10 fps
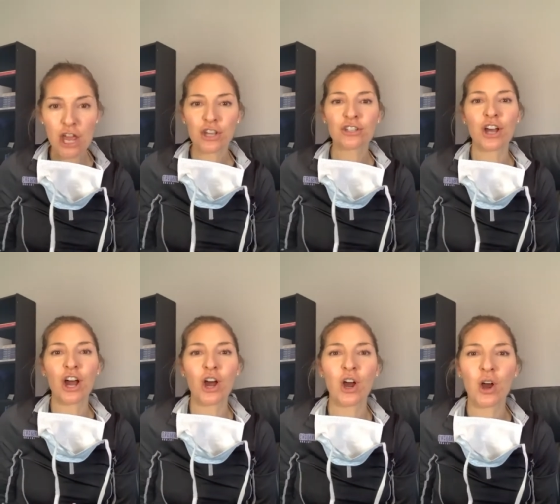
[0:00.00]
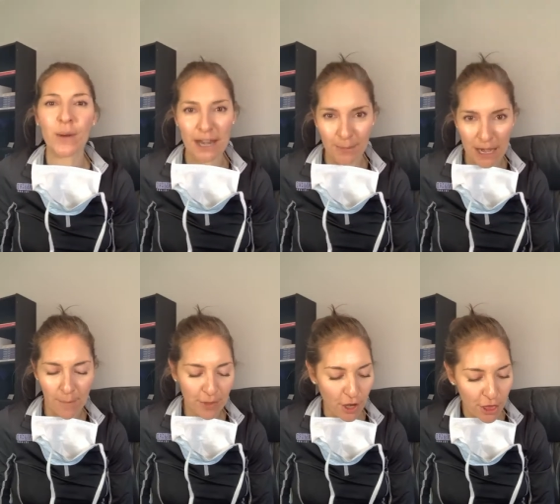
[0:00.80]
So here we go.
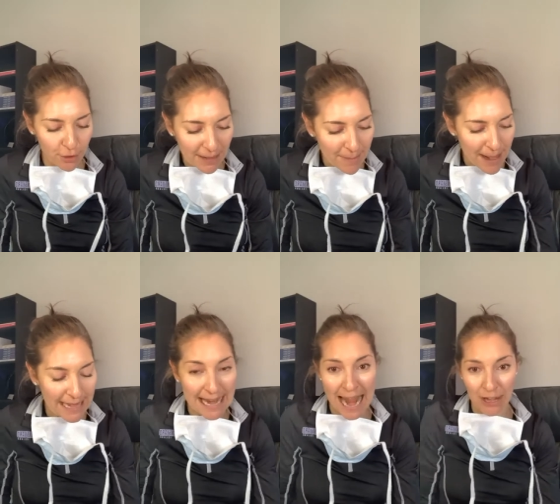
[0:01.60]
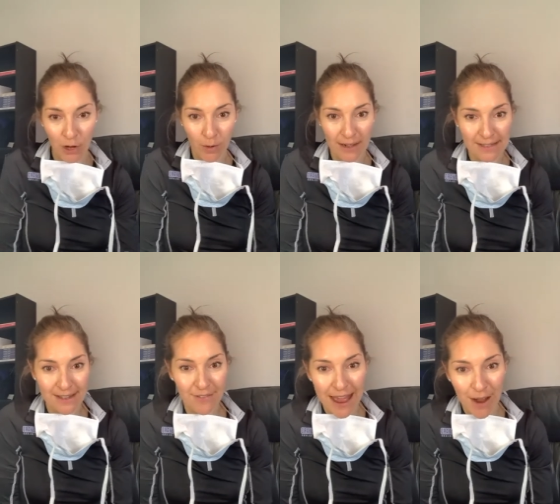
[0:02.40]
There are three main categories
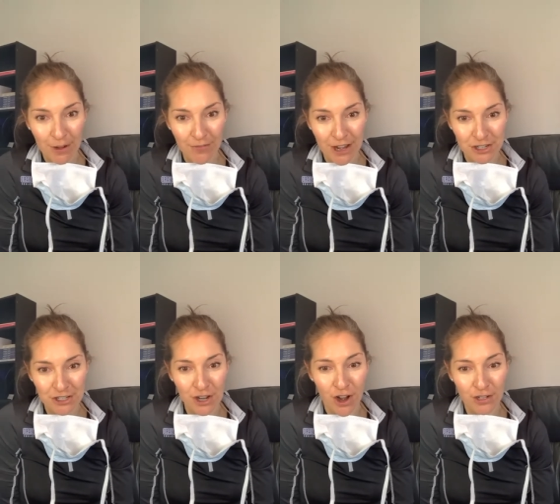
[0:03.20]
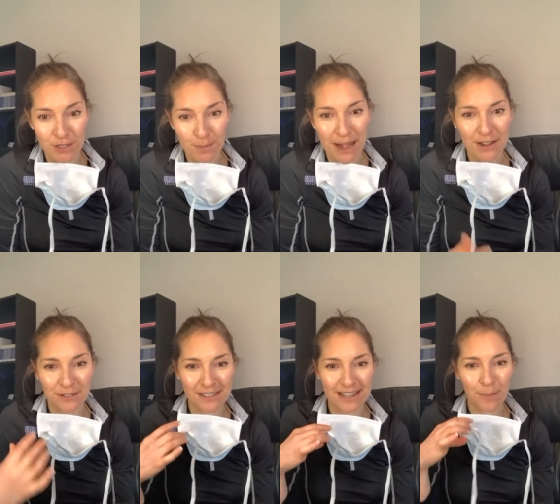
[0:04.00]
of how infections are spread. You'll
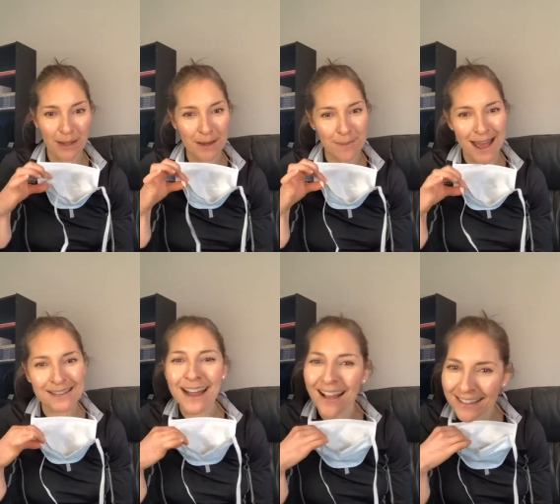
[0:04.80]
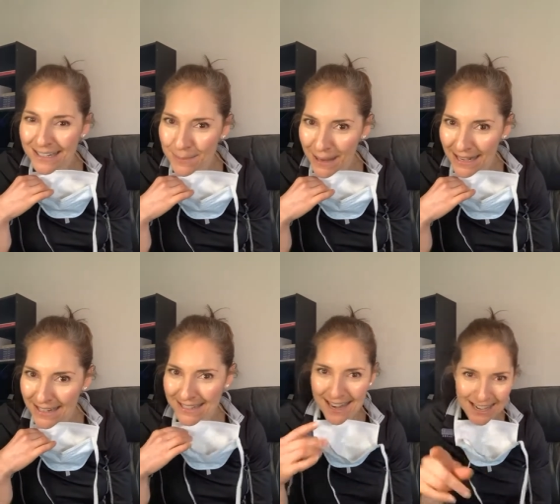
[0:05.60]
see I'm wearing a mask. I'll explain in a
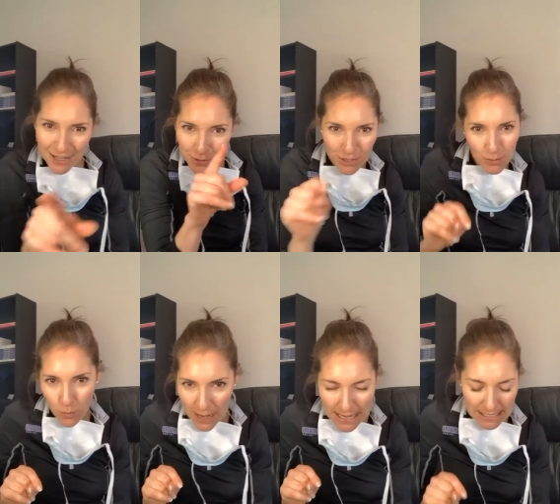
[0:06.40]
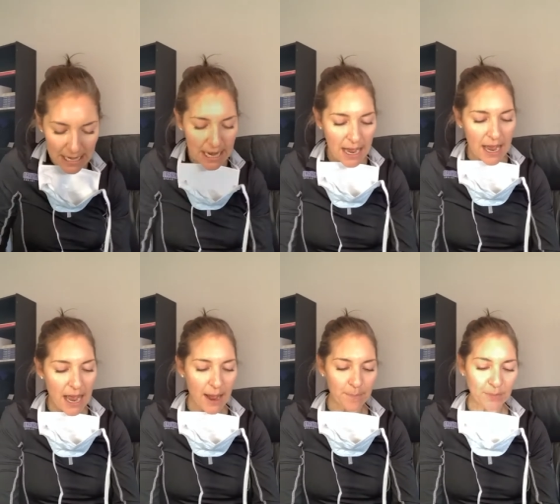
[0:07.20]
second, you just wait.
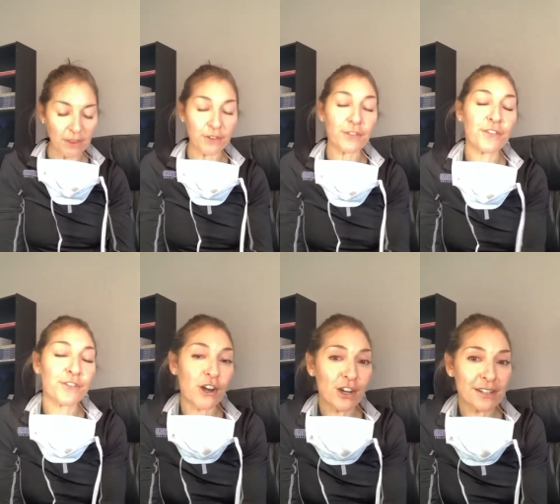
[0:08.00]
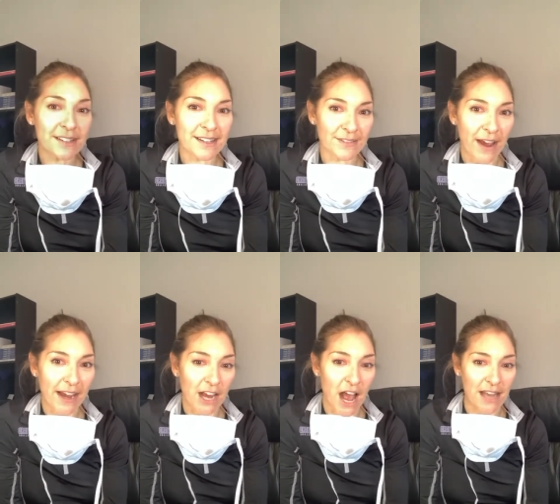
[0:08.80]
Um, the first is via
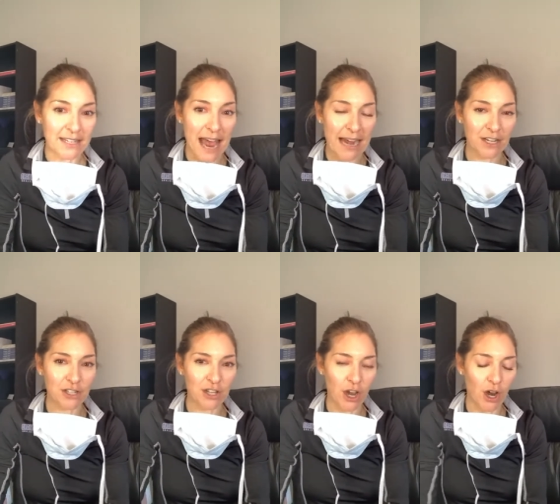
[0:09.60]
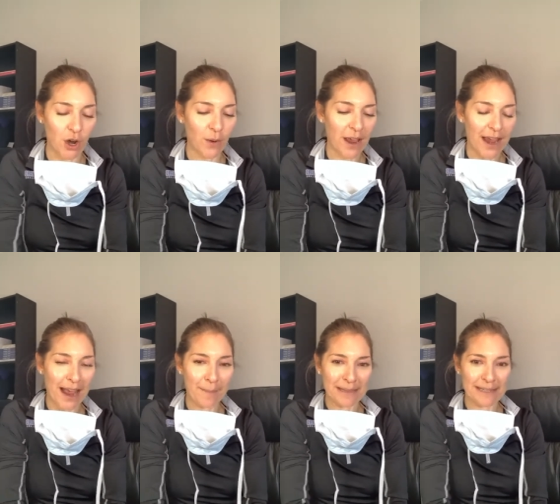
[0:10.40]
contact. So I
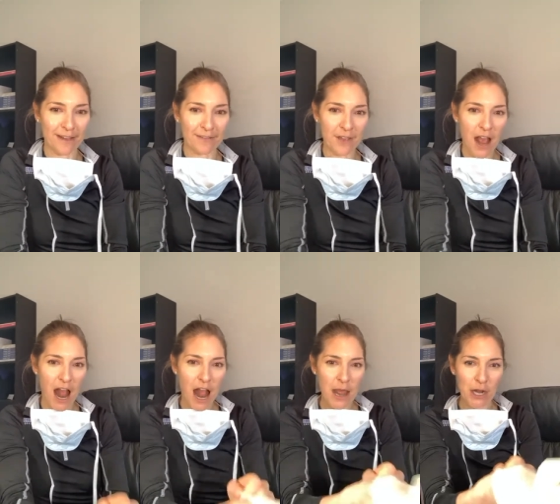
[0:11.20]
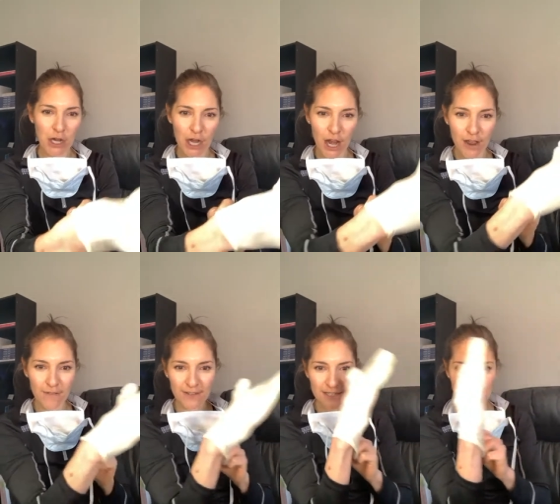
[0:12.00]
got myself little
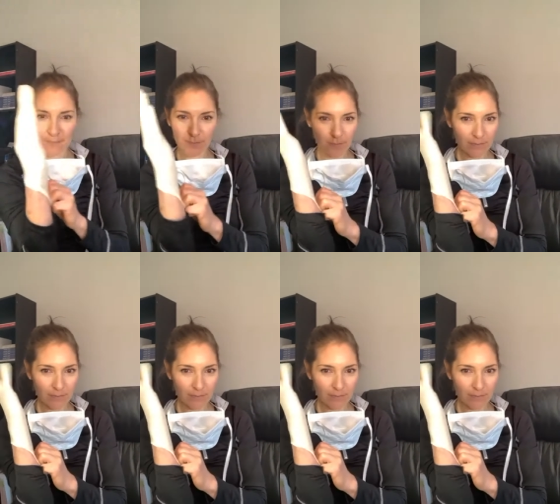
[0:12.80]
gloves.